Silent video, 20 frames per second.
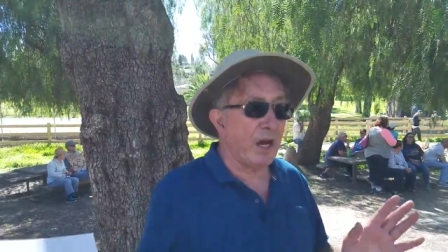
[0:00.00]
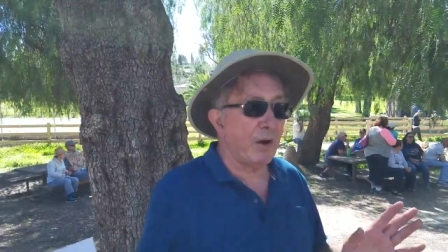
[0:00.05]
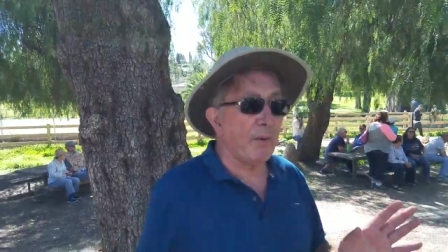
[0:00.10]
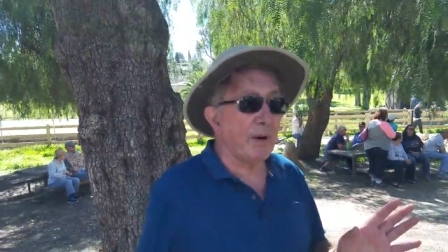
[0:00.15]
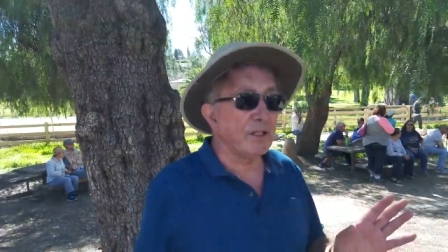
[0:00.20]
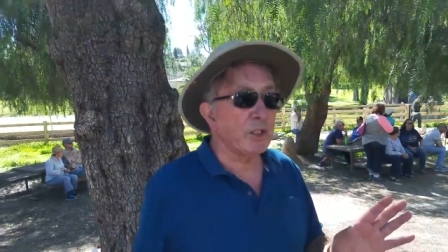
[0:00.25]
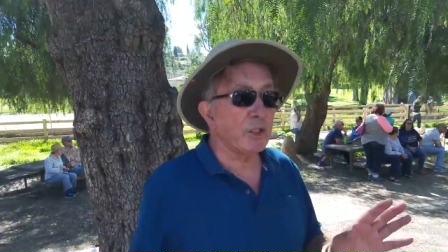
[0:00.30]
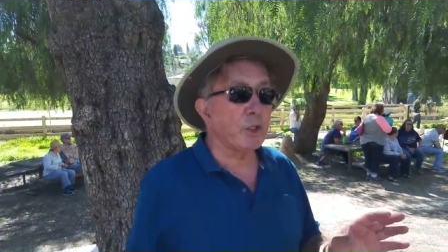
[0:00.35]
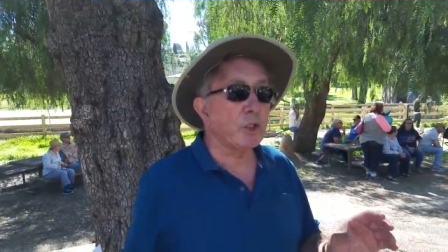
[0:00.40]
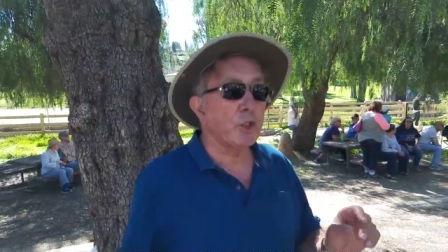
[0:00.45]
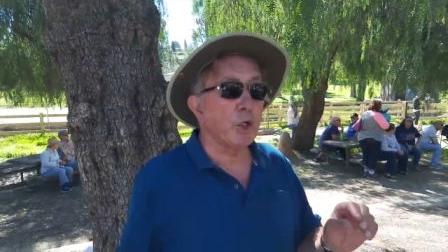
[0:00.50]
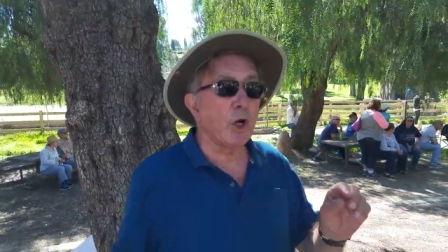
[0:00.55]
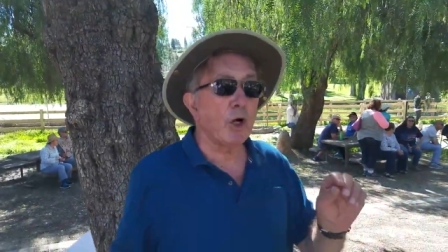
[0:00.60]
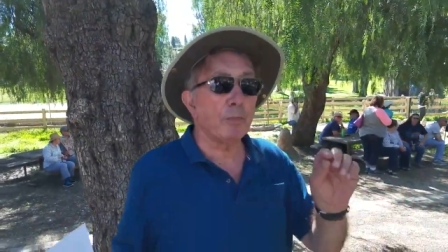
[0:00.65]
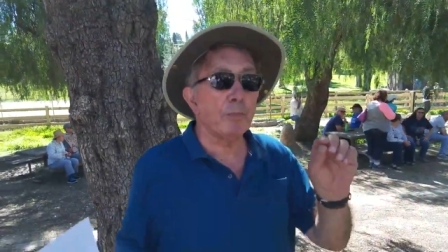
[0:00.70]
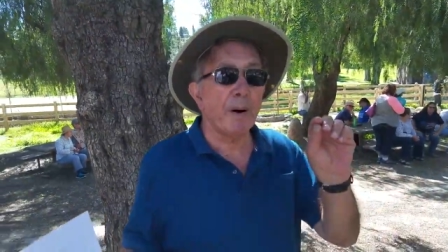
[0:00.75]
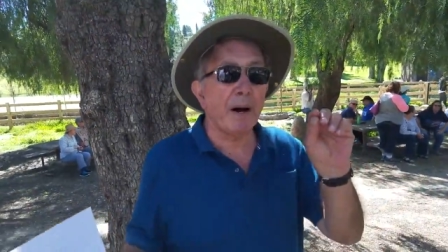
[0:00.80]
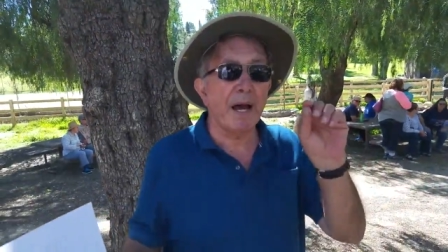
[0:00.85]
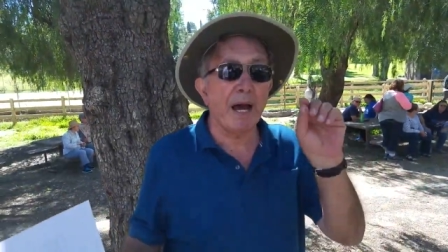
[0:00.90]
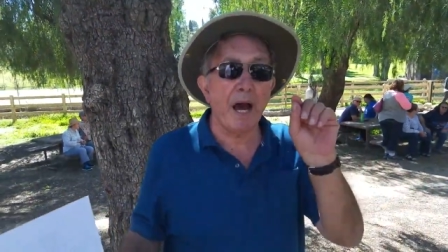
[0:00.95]
I want you to
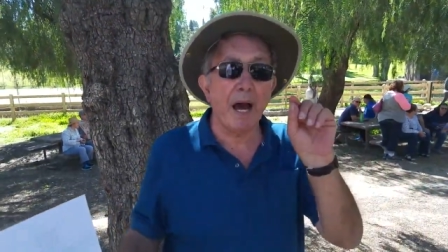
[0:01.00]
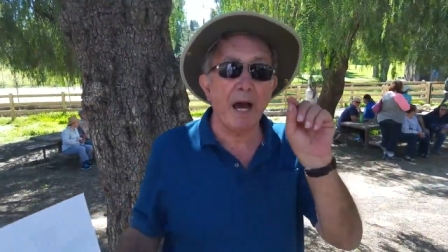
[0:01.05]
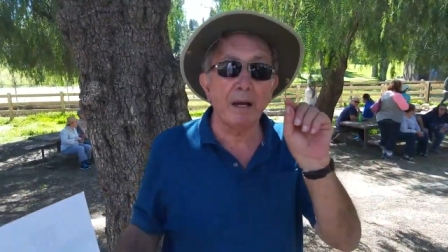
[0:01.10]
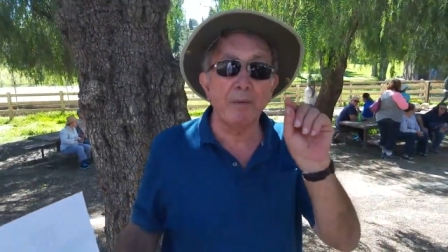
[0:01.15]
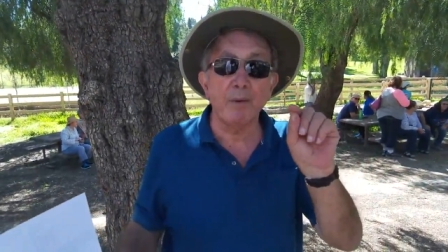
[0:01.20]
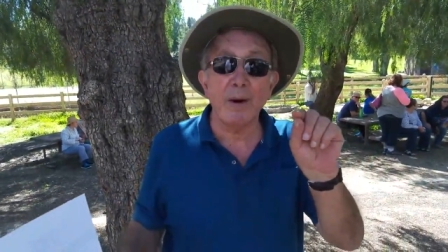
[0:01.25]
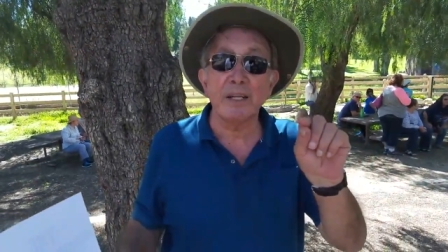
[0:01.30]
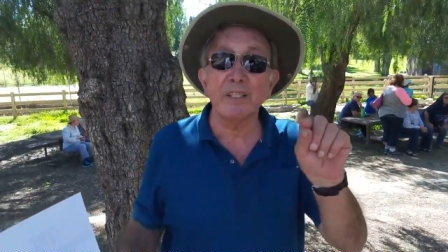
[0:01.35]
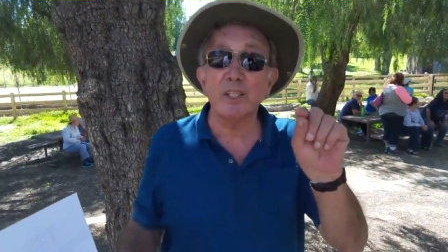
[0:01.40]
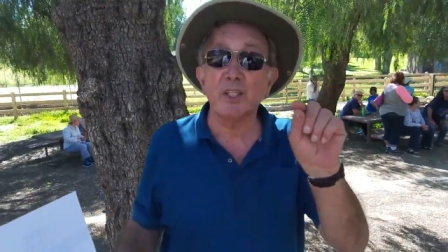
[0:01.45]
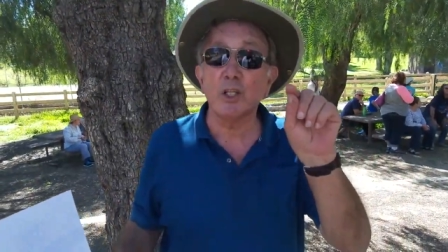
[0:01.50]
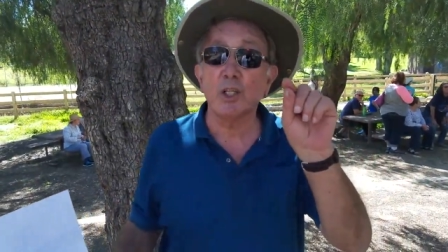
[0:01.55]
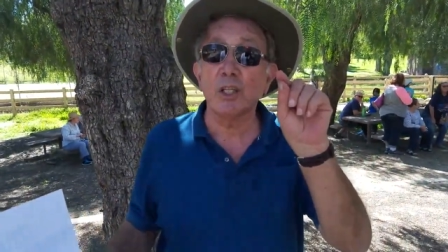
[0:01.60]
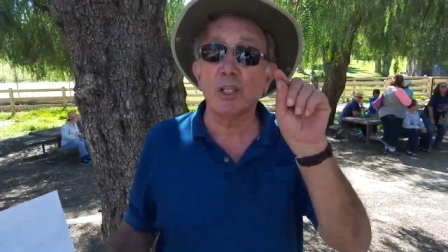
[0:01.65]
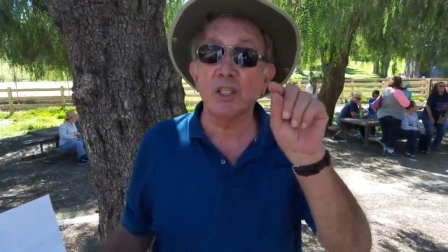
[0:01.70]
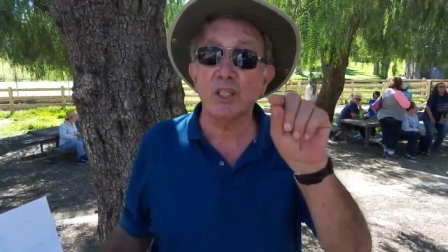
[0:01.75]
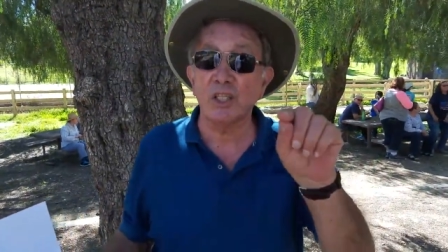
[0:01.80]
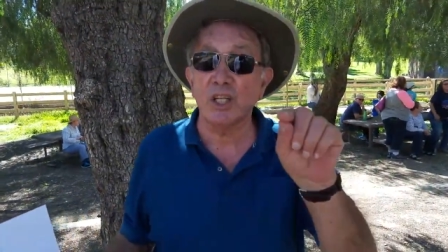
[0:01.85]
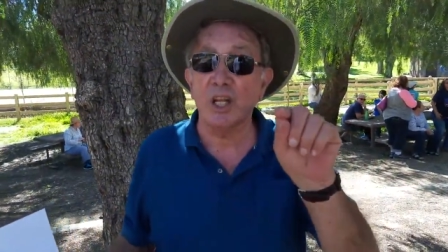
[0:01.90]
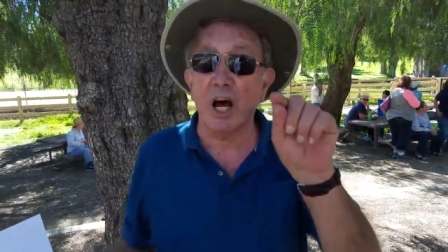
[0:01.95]
talk. I want you to
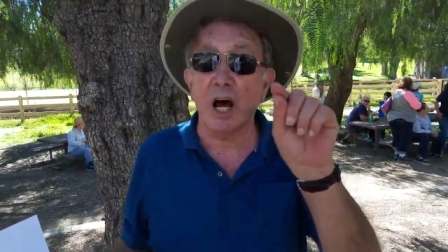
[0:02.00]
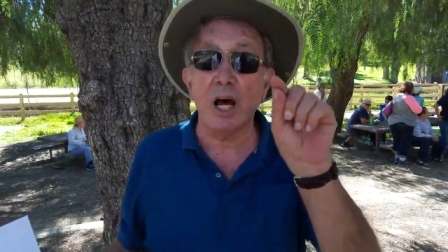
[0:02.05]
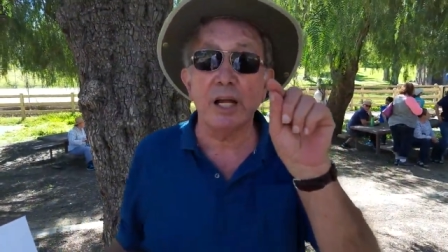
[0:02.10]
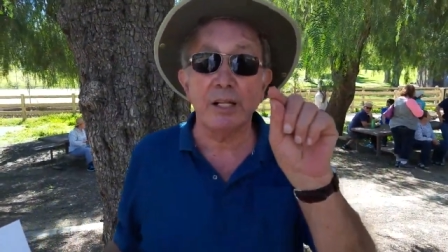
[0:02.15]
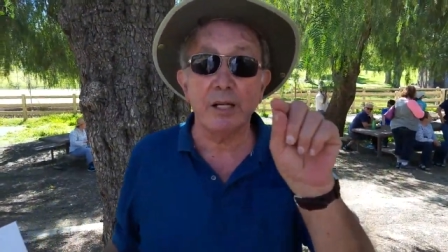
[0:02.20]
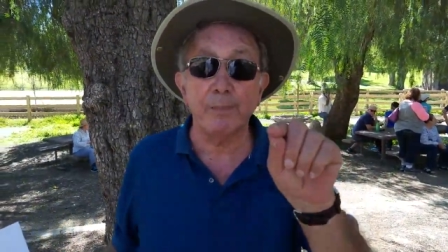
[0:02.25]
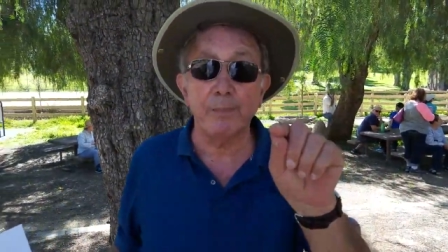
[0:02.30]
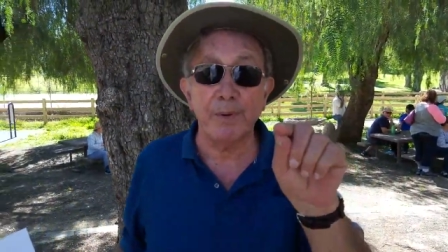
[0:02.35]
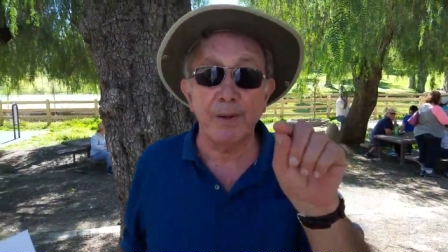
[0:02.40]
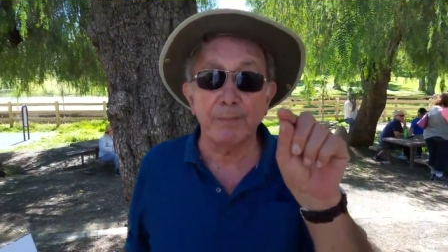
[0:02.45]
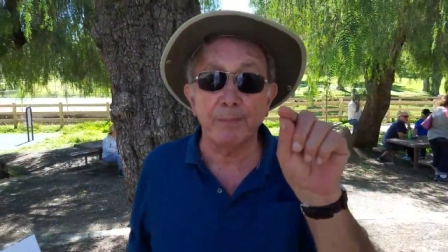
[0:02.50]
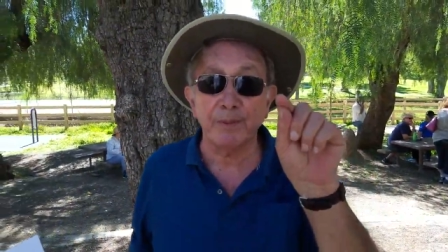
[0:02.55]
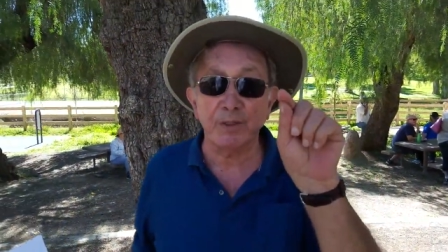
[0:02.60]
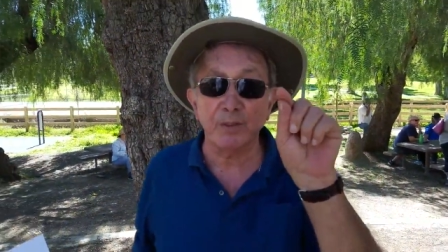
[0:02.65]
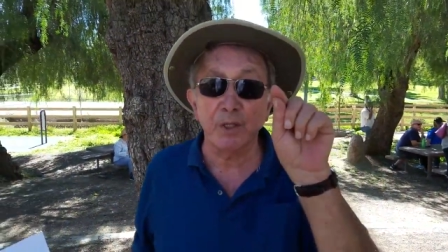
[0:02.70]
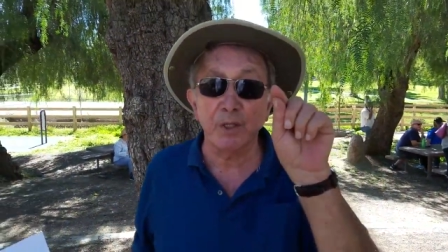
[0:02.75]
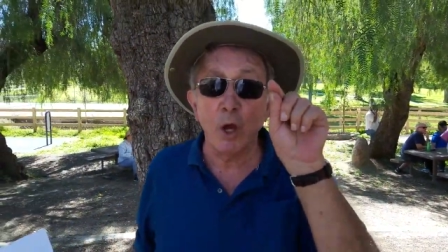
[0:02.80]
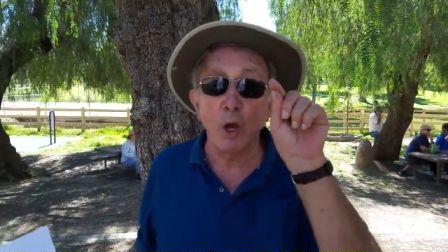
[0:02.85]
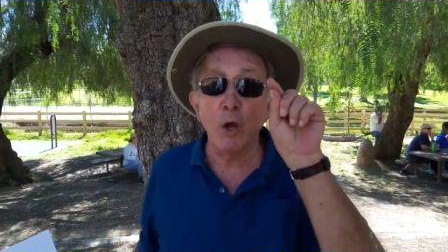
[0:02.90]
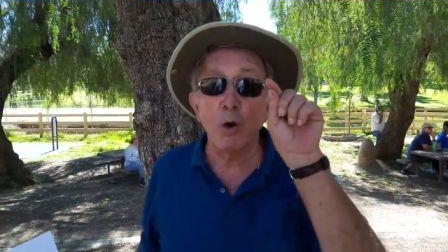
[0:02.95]
listen to other people's